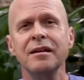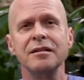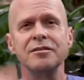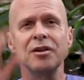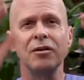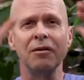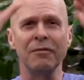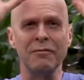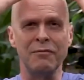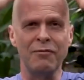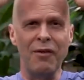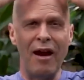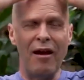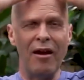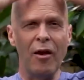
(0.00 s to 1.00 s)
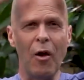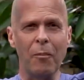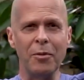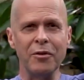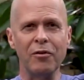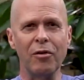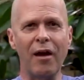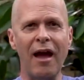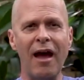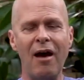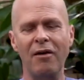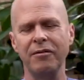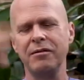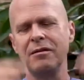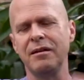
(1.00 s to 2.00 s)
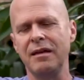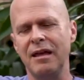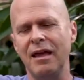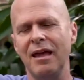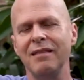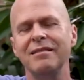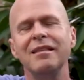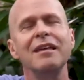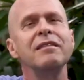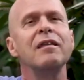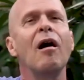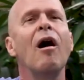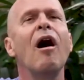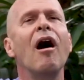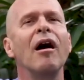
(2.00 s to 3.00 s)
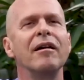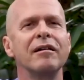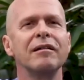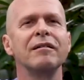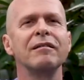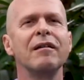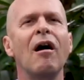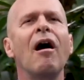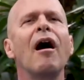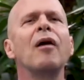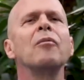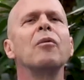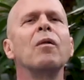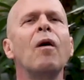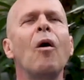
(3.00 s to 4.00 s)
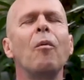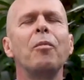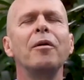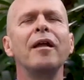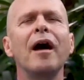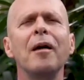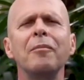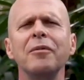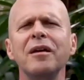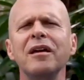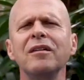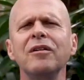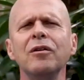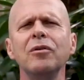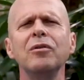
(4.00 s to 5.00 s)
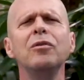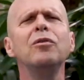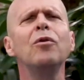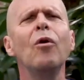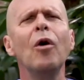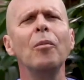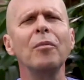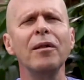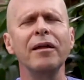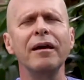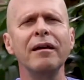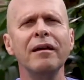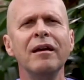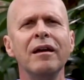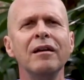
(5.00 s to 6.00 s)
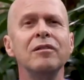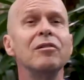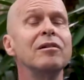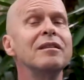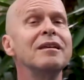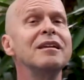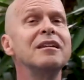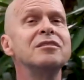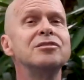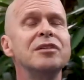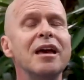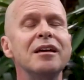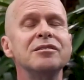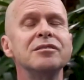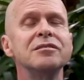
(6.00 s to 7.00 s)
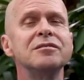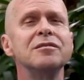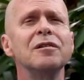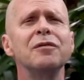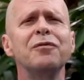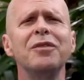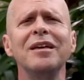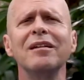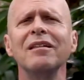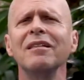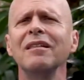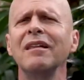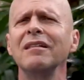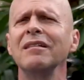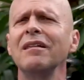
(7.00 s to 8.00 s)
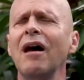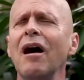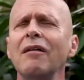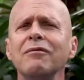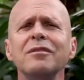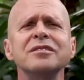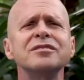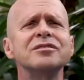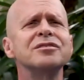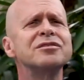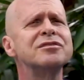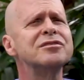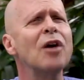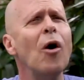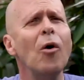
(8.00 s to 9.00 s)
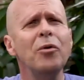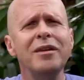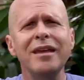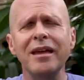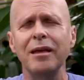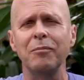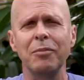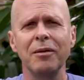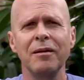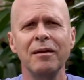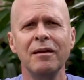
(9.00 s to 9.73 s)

So, very open crown, and then the heart. The heart will open up, and you normally, during the initiations, you'll feel love so deep,